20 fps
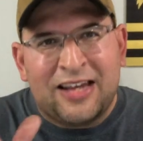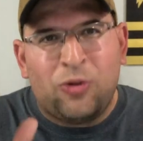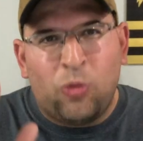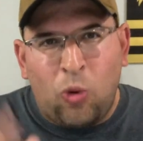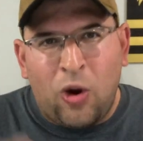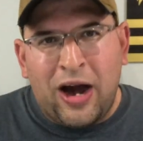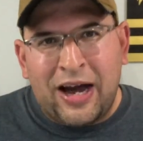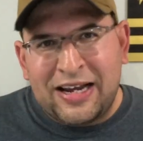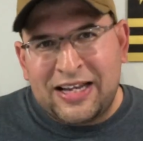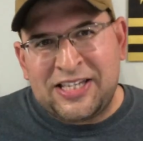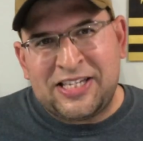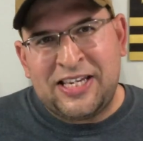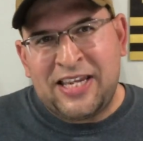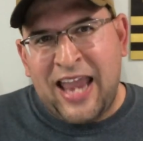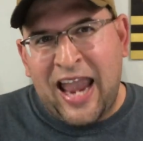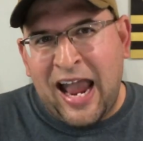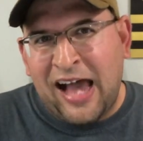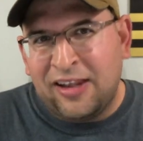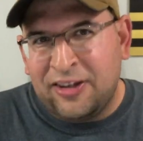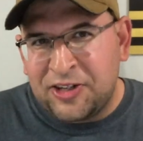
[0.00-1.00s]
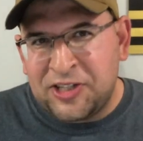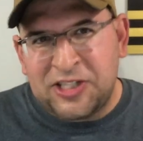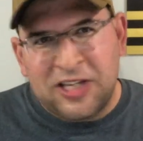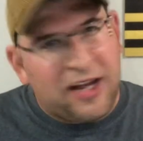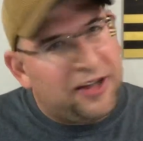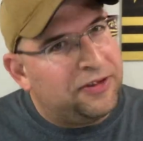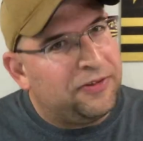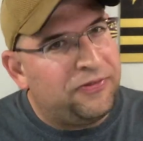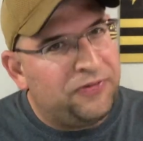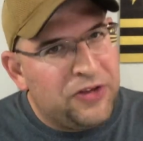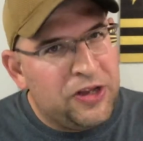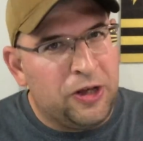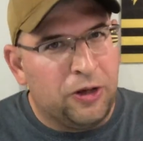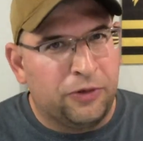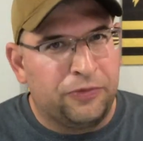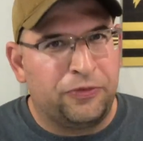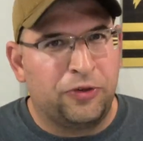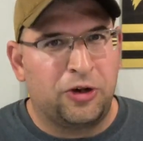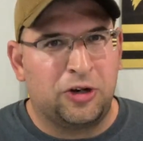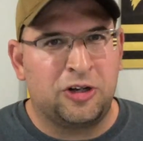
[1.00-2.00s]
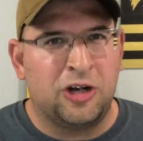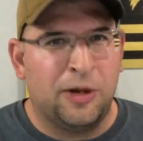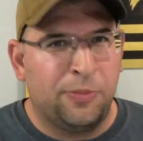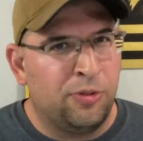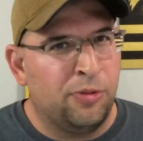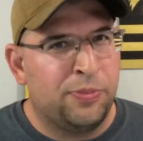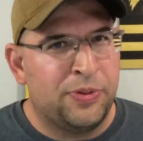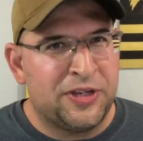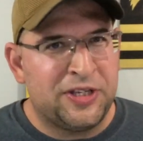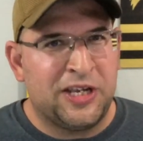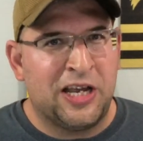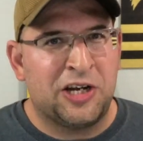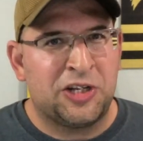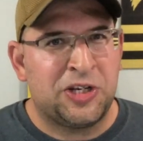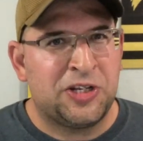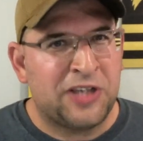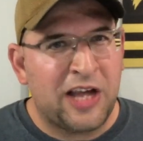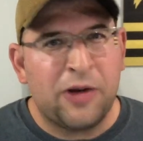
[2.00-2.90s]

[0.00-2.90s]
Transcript: want to see Alex on the field for a couple possessions.